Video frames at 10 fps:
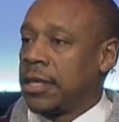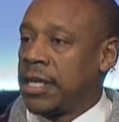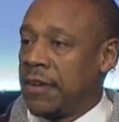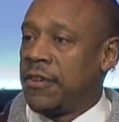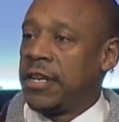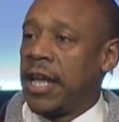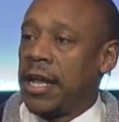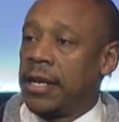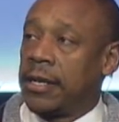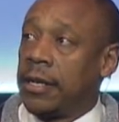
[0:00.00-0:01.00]
given
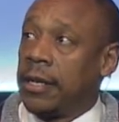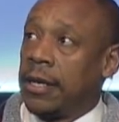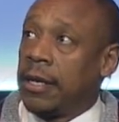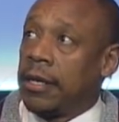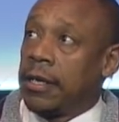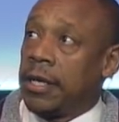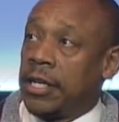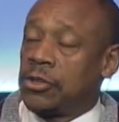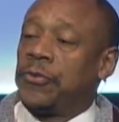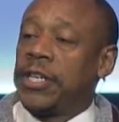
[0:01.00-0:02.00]
an
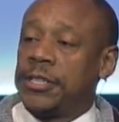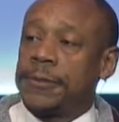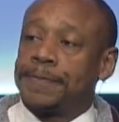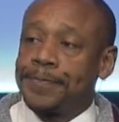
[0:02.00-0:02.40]
intervention.